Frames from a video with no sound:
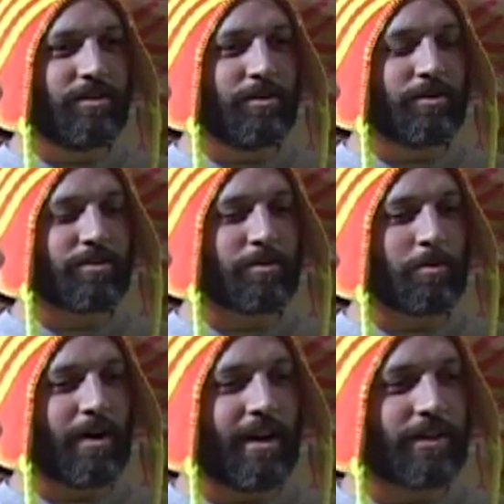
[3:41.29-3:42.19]
doing
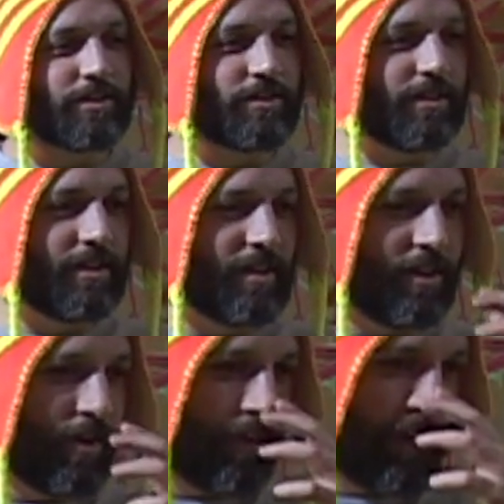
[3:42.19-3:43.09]
some whack shit, you
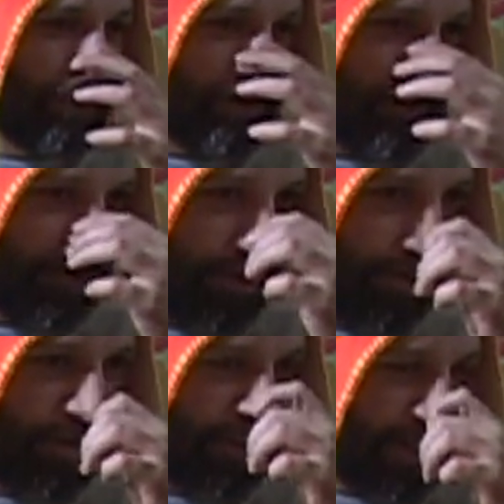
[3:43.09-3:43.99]
know. He was just
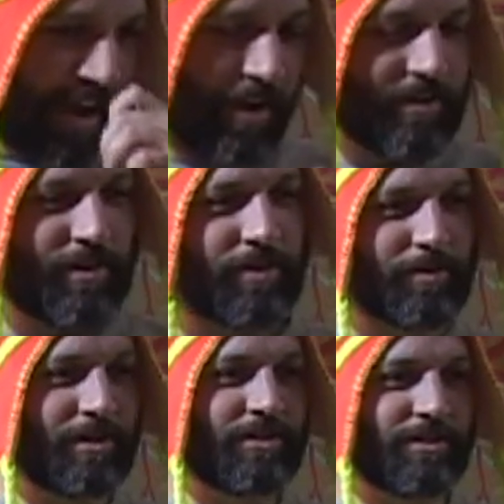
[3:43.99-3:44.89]
holding it down with an
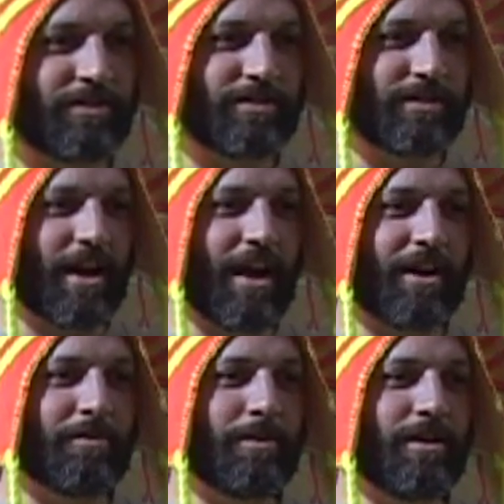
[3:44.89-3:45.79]
original
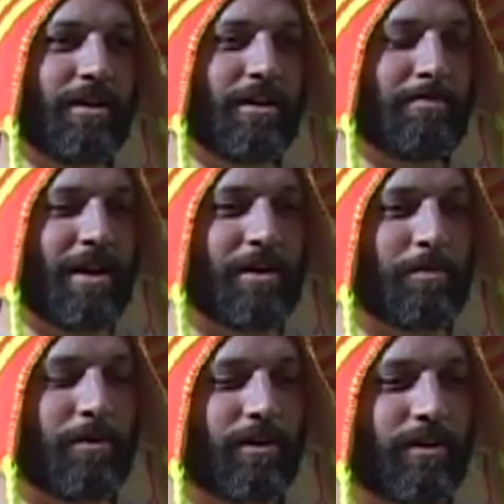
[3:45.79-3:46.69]
style, but he made
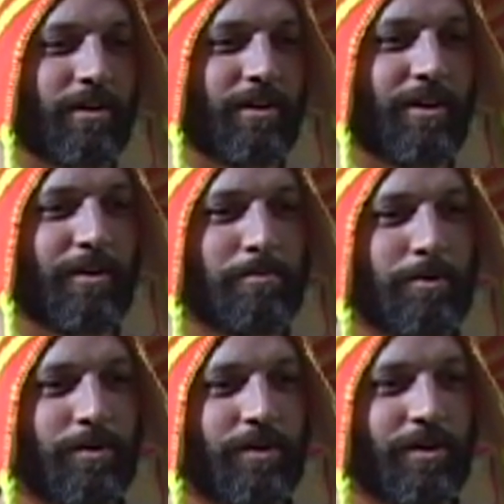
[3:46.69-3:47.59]
it work, you know. He
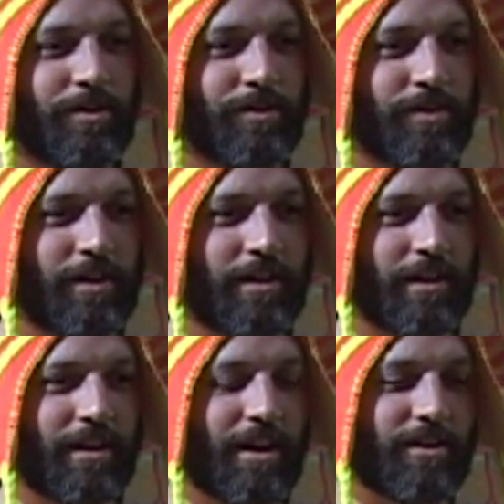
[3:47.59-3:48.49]
pulled the whole thing
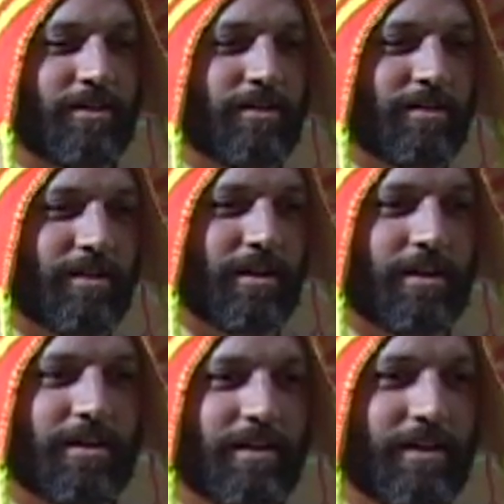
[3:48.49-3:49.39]
together. It's
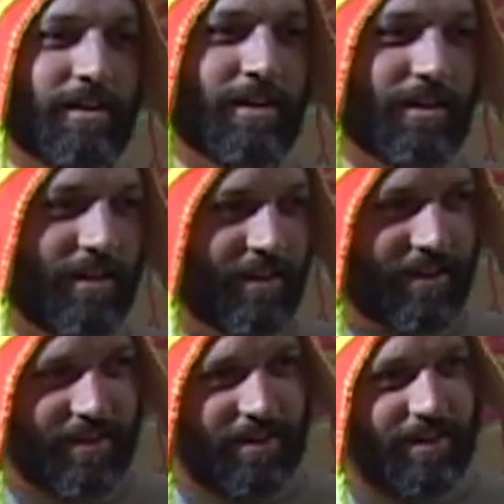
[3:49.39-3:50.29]
like
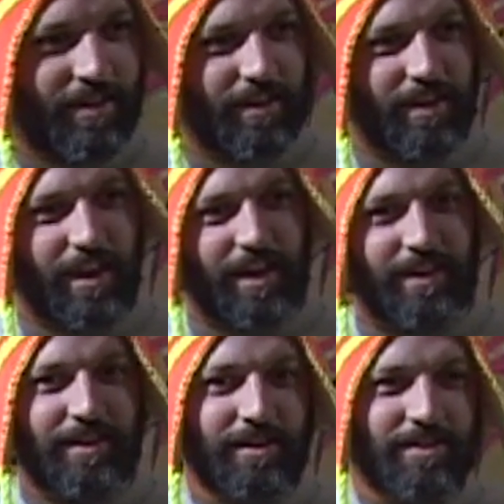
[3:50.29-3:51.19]
he
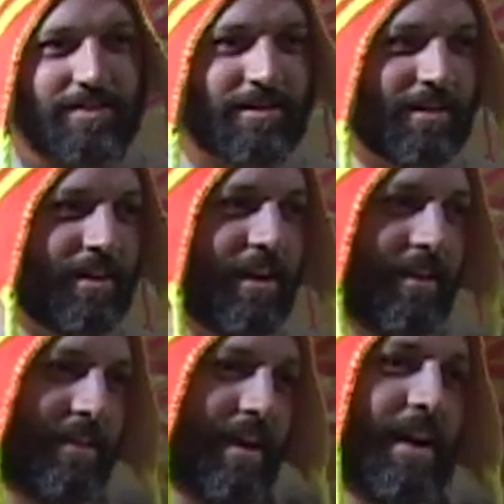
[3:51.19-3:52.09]
had this, and then he
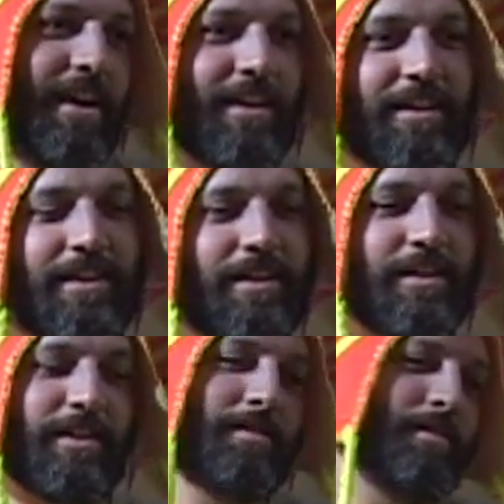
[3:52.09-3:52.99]
had that, and then he